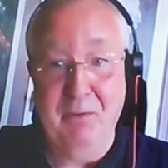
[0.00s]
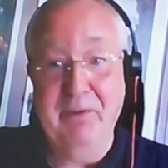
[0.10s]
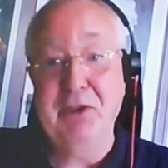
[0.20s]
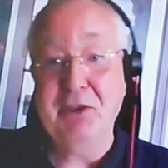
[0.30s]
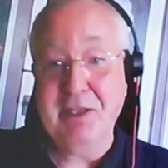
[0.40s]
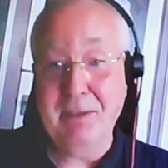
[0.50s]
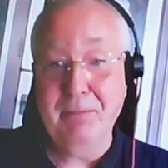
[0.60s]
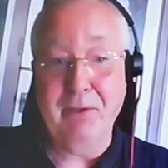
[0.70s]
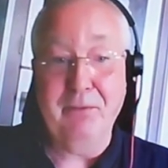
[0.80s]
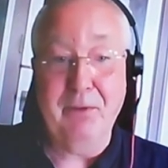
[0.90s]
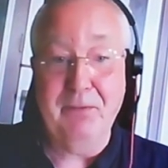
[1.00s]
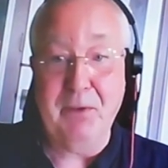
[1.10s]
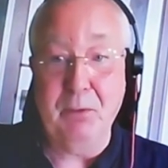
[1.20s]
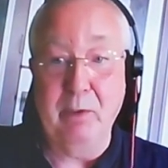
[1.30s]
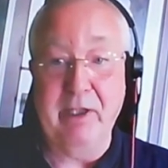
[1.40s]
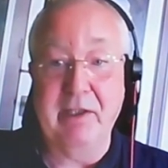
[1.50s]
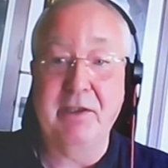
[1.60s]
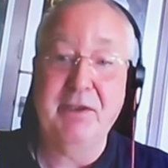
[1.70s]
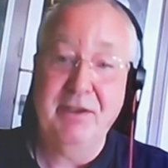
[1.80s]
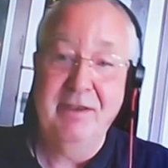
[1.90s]
What if they just come back for a few
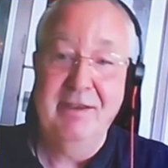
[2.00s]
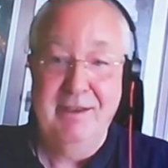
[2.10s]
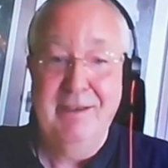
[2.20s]
weeks?